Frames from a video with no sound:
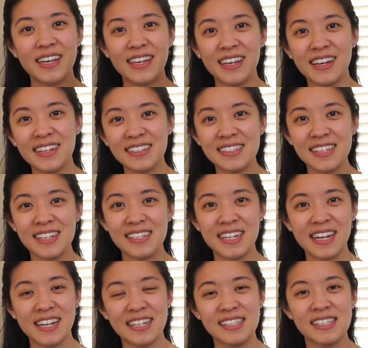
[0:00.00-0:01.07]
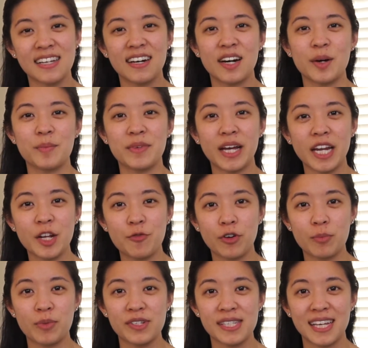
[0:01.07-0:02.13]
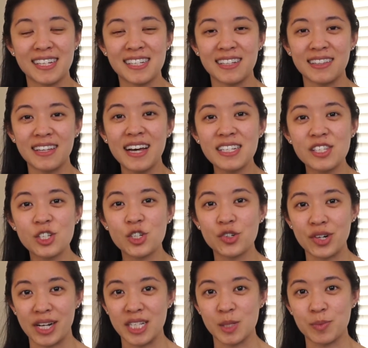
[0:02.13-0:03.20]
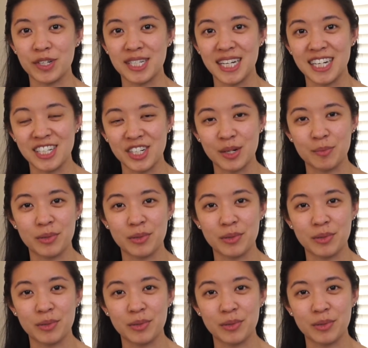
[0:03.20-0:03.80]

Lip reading: And it takes up 94% less transportation